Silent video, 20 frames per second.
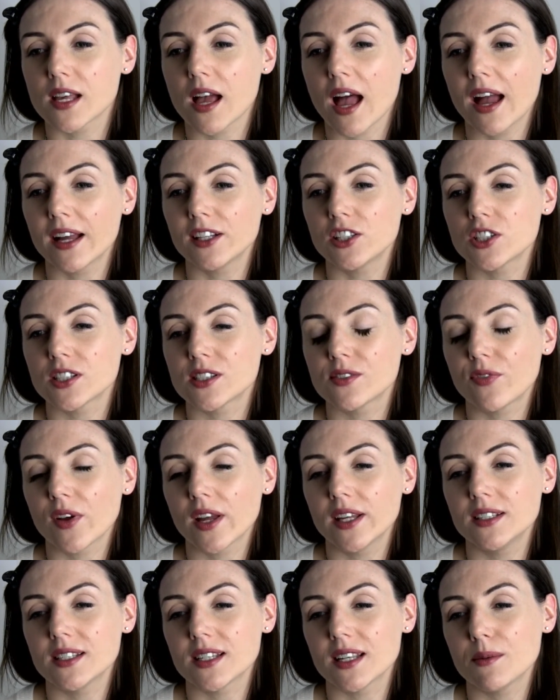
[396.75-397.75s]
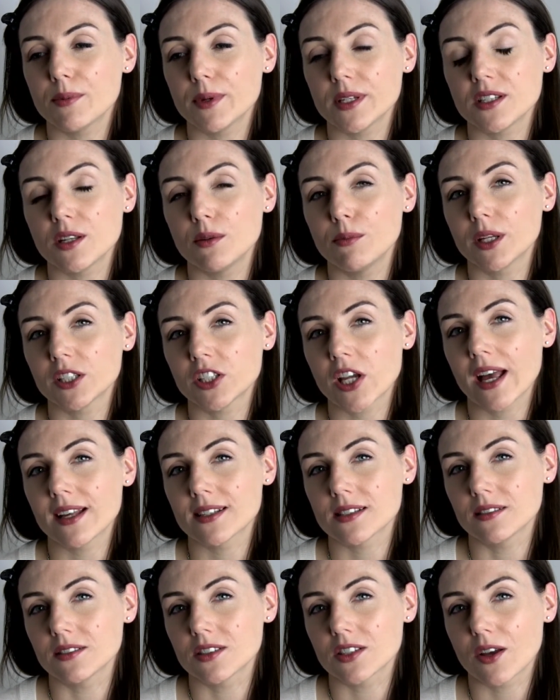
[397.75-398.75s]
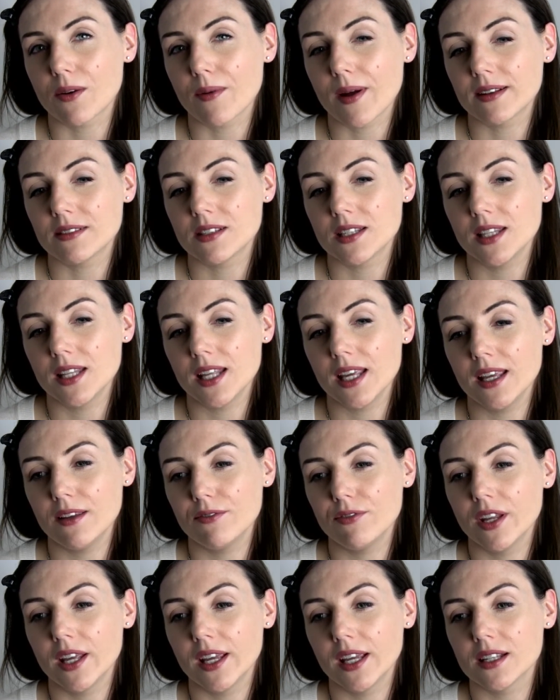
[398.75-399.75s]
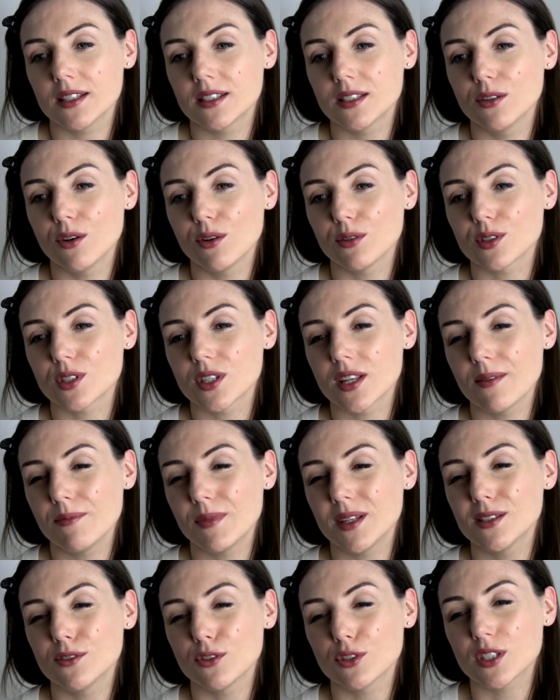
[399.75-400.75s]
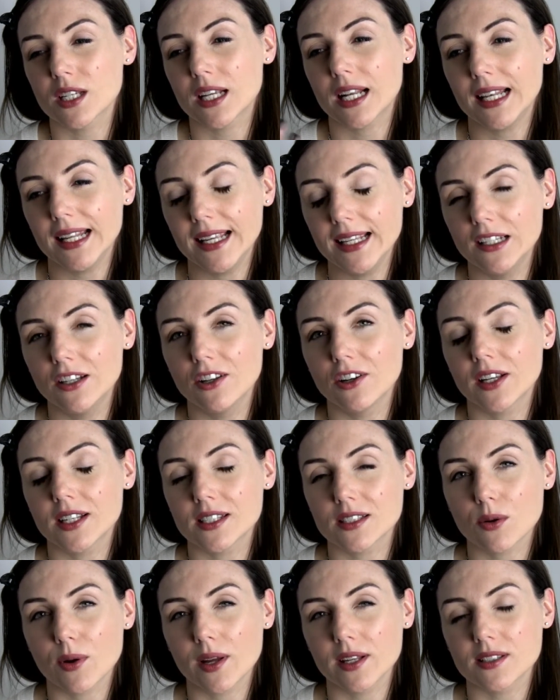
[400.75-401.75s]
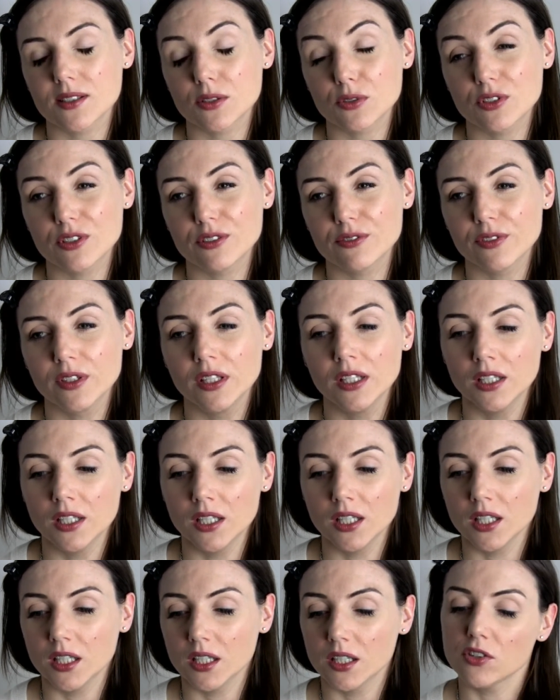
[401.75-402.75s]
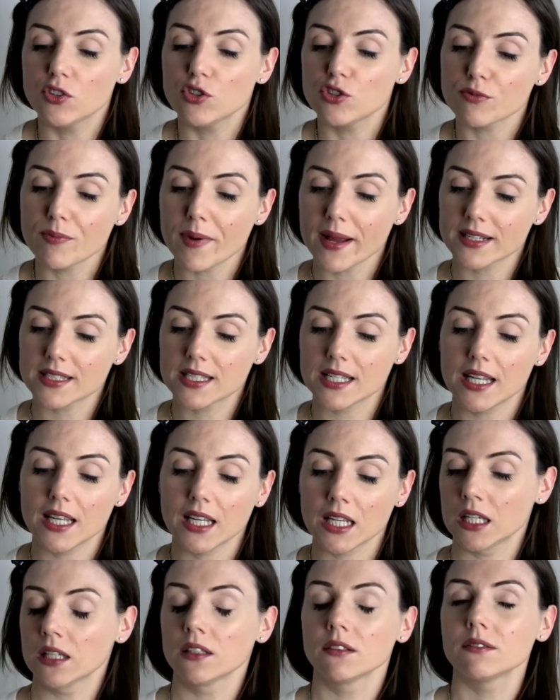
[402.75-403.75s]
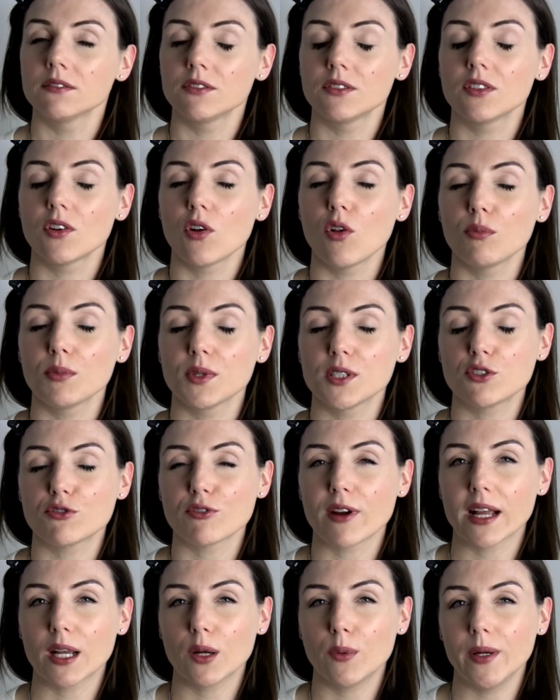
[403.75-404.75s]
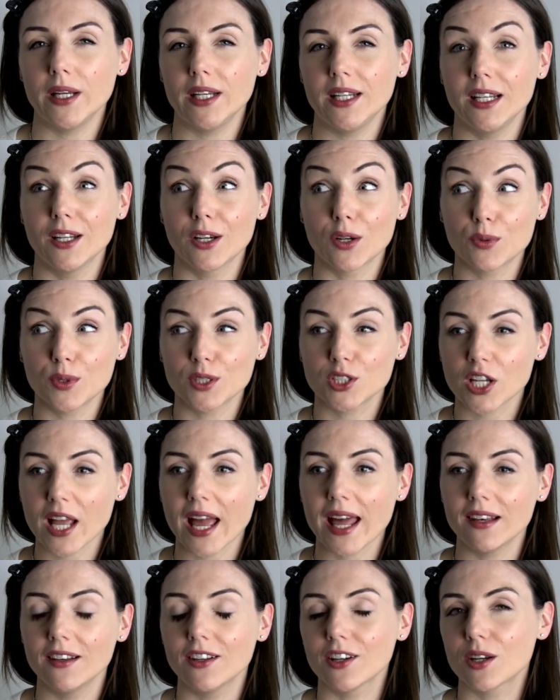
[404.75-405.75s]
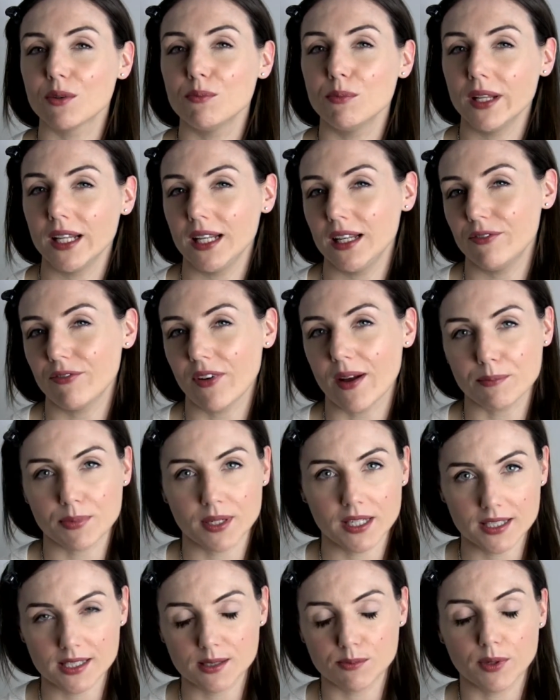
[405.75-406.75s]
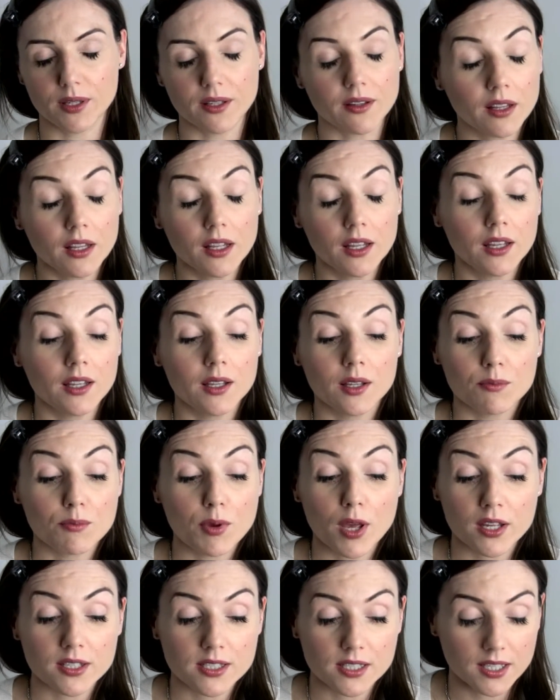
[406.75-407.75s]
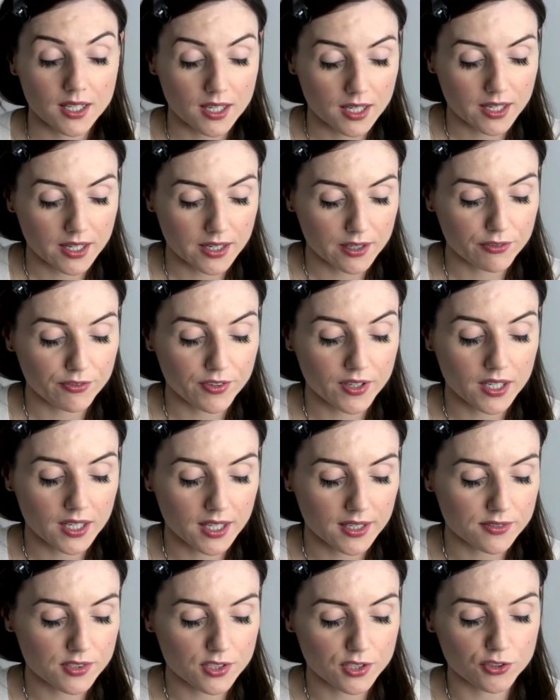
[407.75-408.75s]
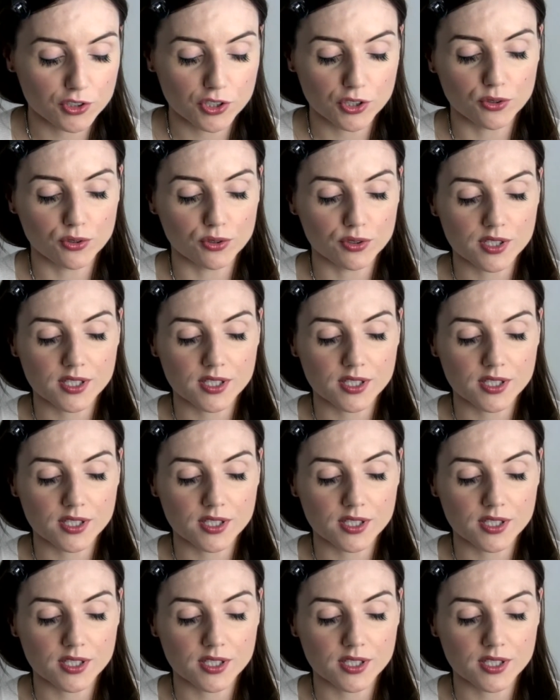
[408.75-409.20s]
I just find it a bit too much hassle to go out in the evening. It's not a clean look, it's quite a sort of dramatic, almost drag queeny look, which can look completely fabulous, but personally I kind of feel life's too short.